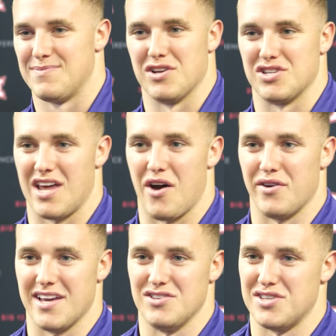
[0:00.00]
Especially
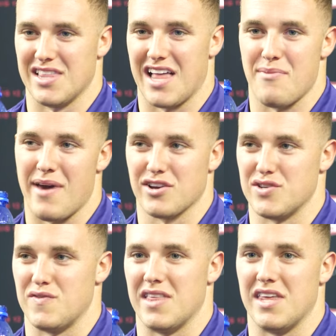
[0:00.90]
nowadays. You see
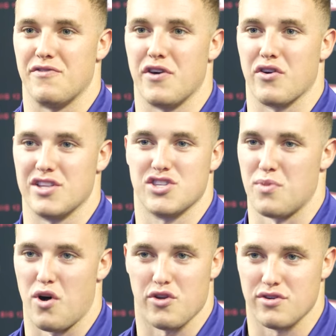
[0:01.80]
linebackers in the NFL getting
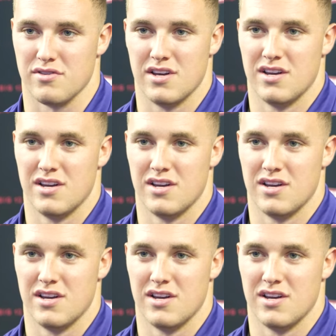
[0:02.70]
smaller.